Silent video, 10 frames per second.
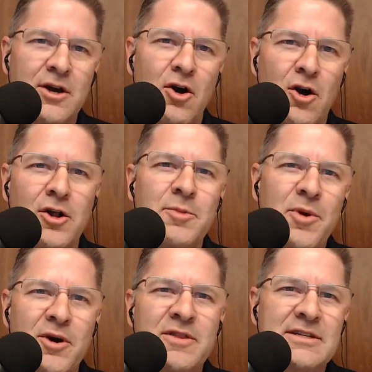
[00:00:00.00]
all a
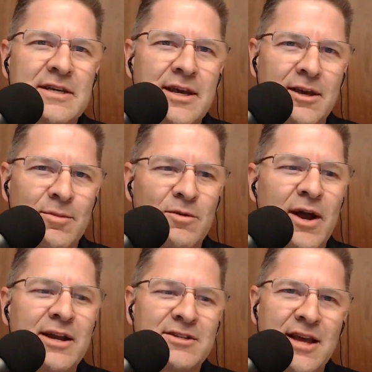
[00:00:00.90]
part of the team and
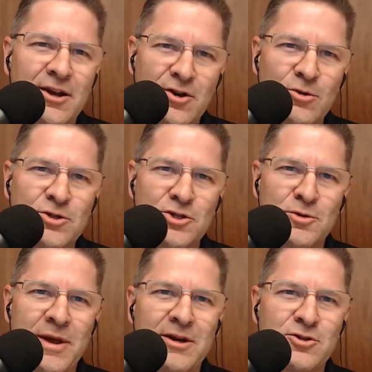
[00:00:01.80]
right it's that coach's or
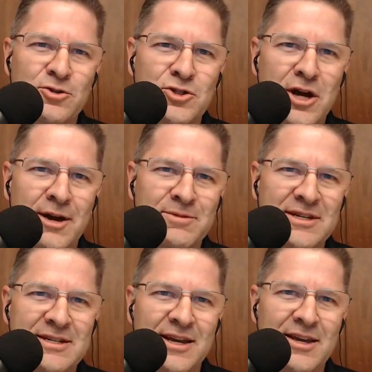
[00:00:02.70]
manager's job to
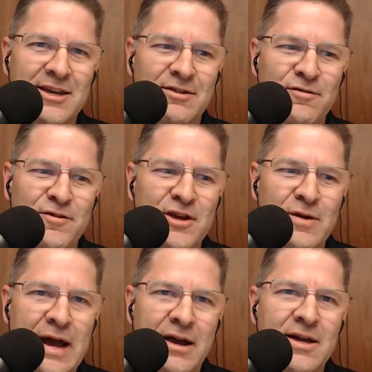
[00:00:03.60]
dig in and figure
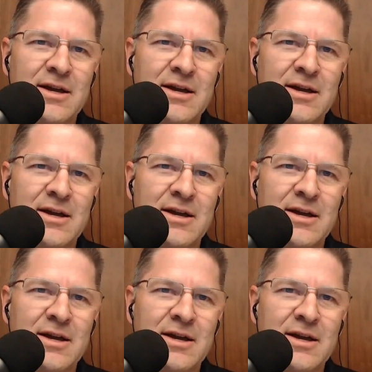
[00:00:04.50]
out